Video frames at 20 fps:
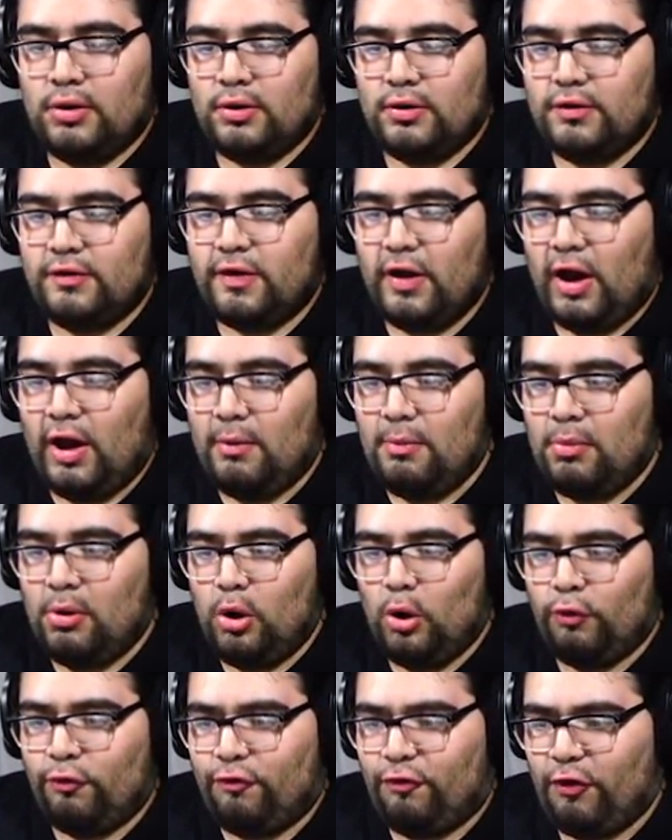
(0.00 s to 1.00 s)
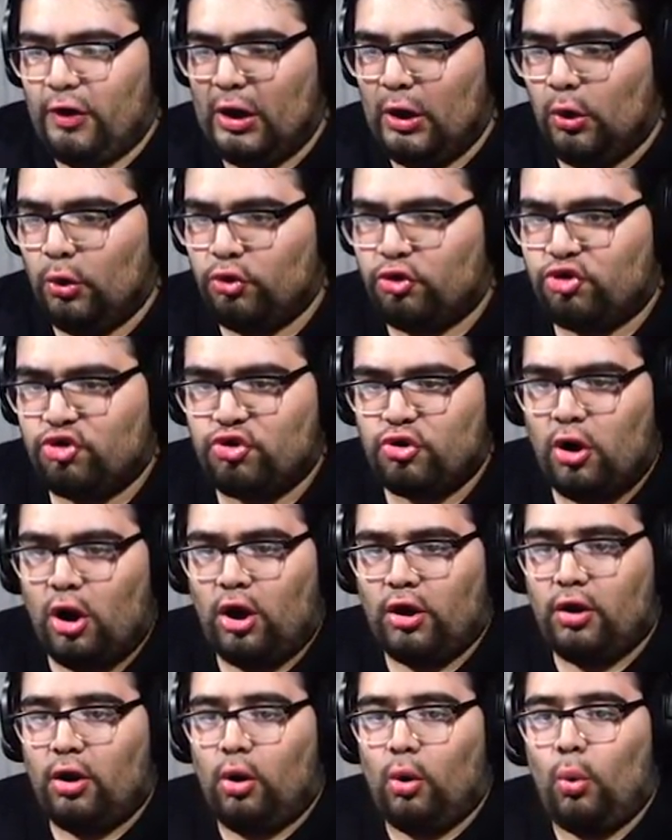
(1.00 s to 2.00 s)
Damn Luffy shot.
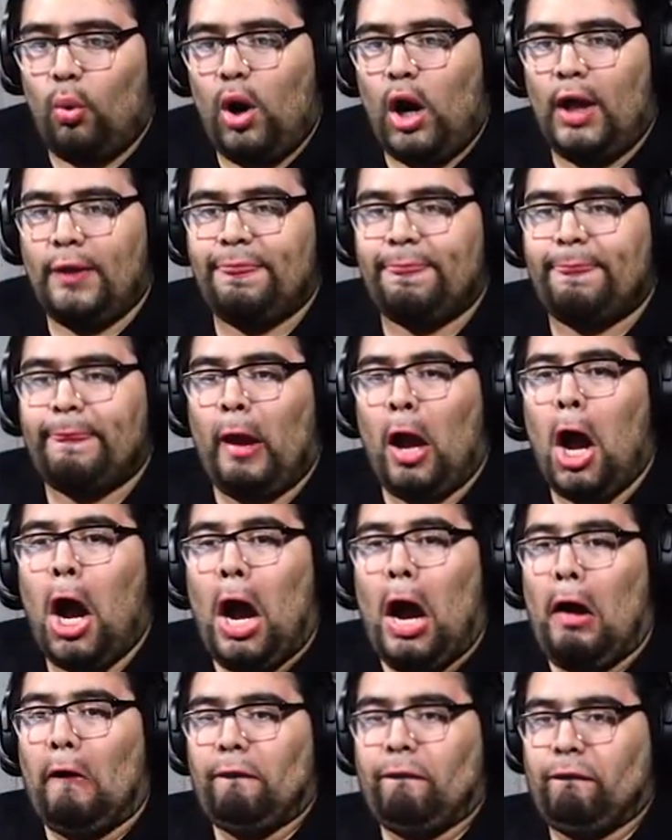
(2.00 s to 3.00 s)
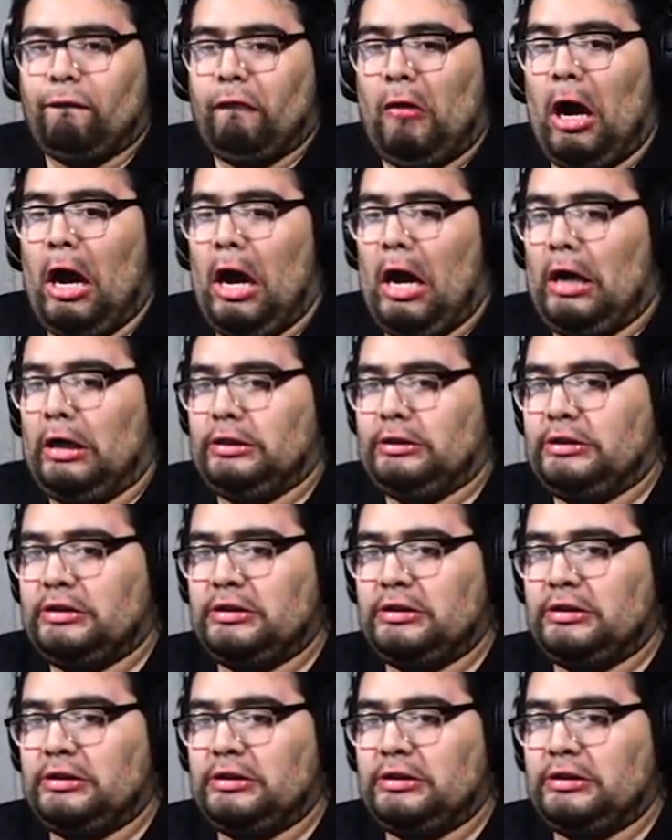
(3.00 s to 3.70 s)
Oh, what the fuck?